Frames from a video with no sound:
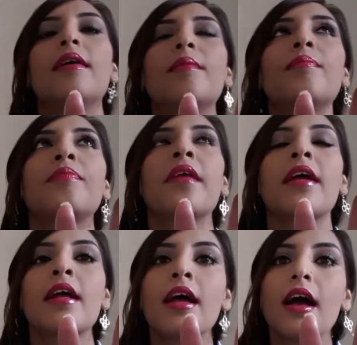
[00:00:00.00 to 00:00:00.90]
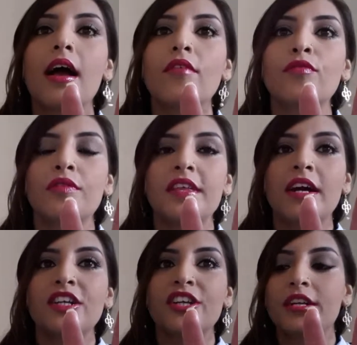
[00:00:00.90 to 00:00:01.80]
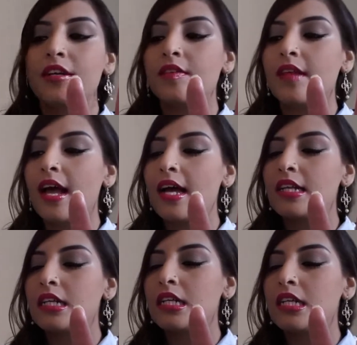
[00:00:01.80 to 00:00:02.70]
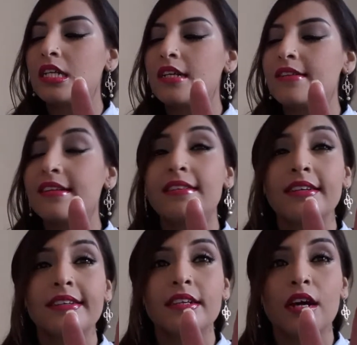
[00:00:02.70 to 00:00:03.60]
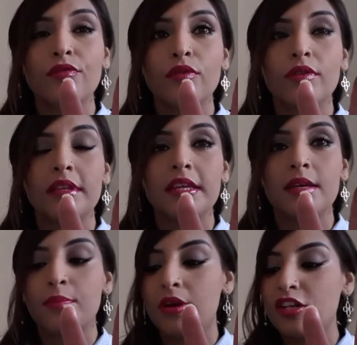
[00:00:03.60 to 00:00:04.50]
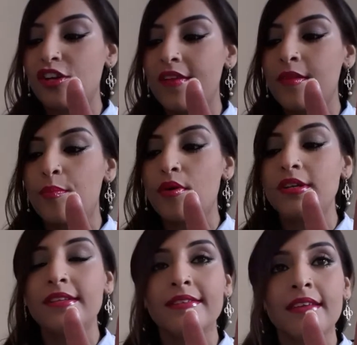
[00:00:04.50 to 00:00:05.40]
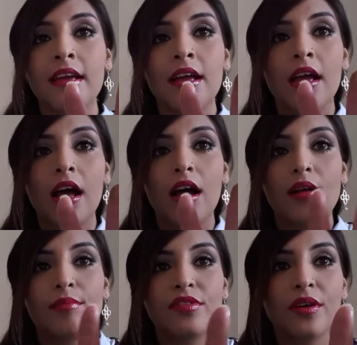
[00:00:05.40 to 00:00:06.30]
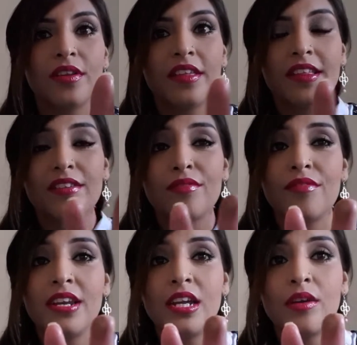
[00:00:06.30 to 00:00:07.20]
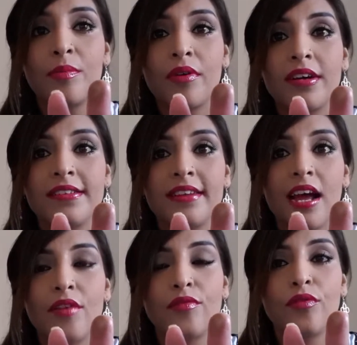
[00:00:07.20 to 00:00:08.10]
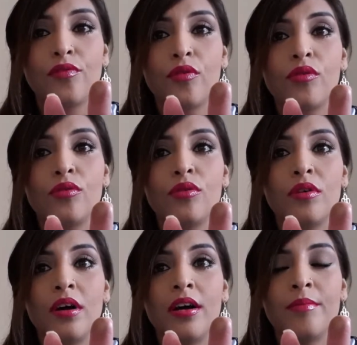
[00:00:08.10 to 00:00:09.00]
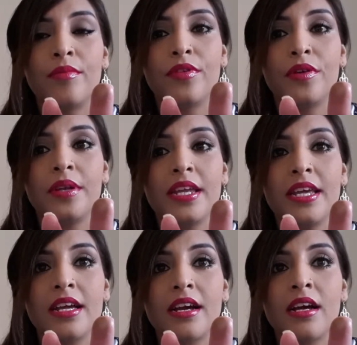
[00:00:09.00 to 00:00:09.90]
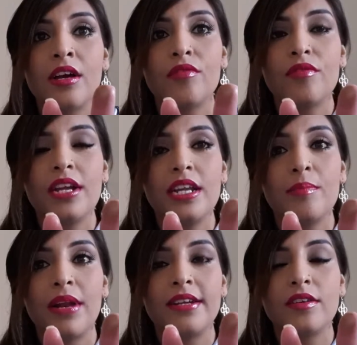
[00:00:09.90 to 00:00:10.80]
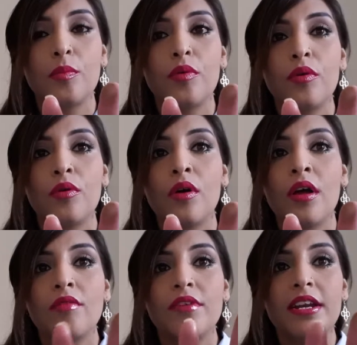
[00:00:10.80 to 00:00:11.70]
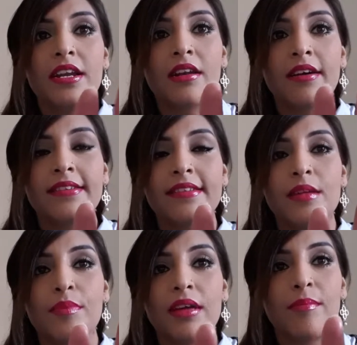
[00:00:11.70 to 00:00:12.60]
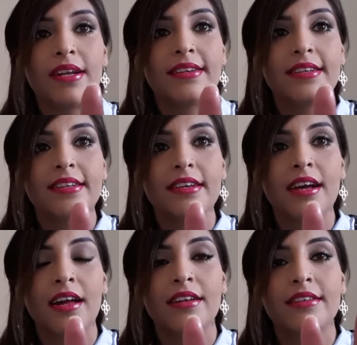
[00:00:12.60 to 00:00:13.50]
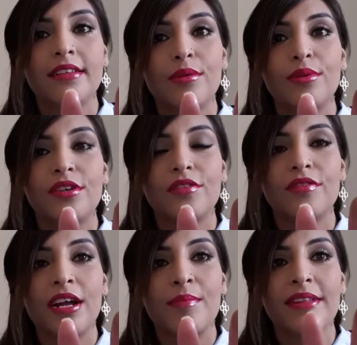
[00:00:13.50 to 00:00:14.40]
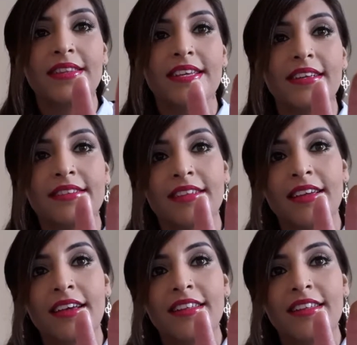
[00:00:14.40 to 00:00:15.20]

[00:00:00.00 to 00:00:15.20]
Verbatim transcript: um, for the eyeshadows and six ninety nine for the blush and the bronze. Um, so I think that's a really good price to have for four um, unique, really blendable, really nicely pigmented colours. I would recommend these.